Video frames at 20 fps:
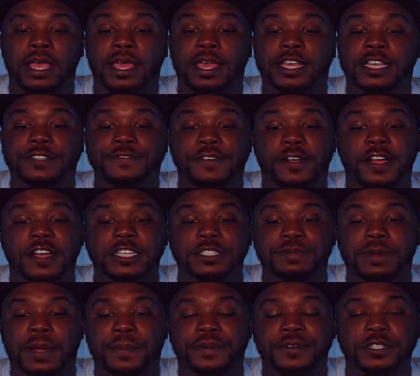as far as
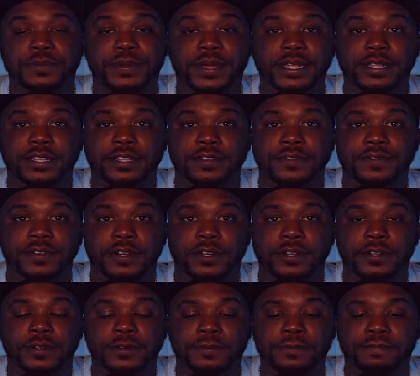my perspective,
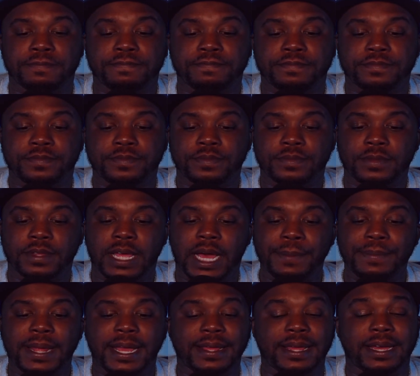I'm
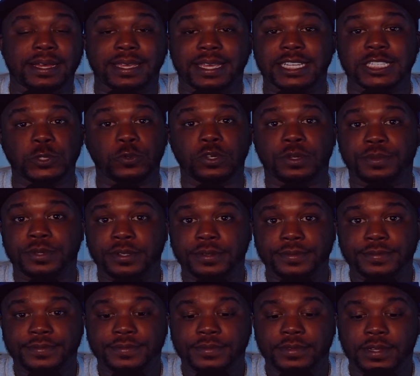not against women,
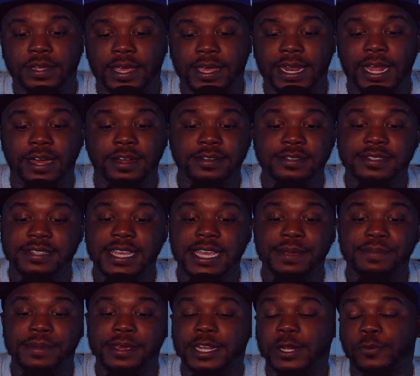and I
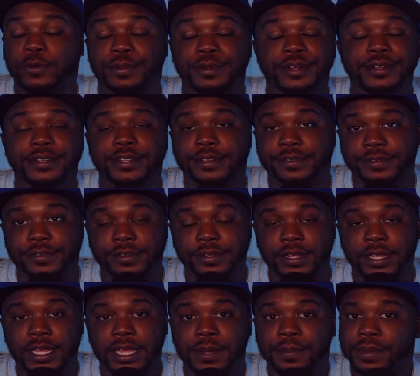understand men and women are different.
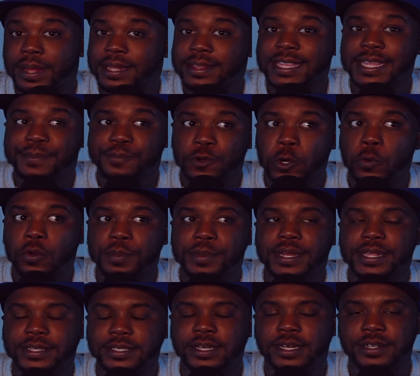But I think more women
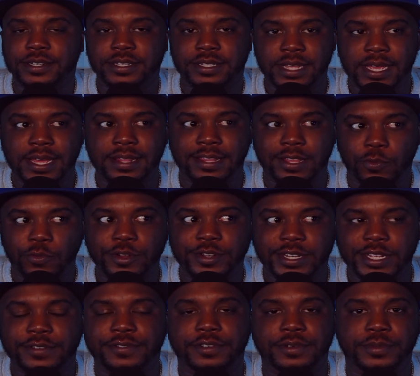need to understand that we're
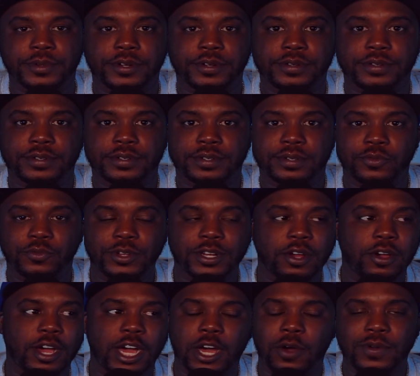different, bro. We
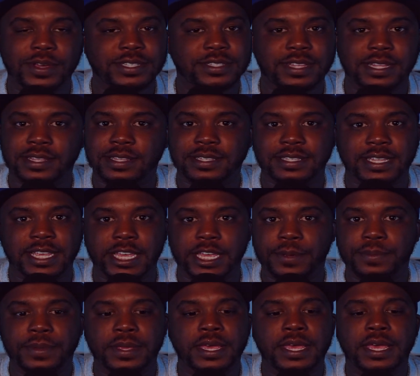don't always think the
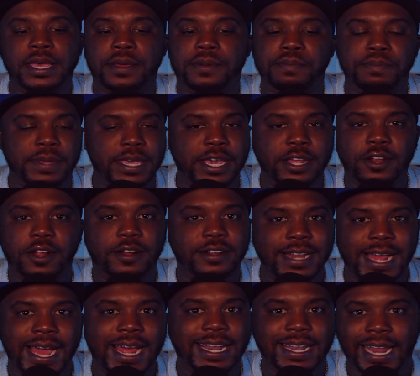same. Men are
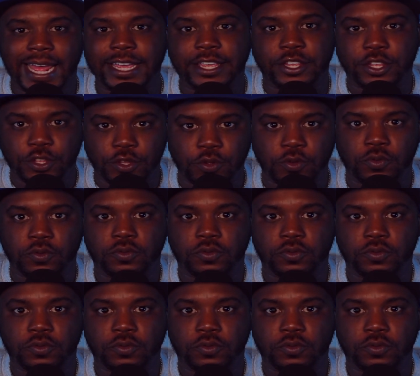not like you.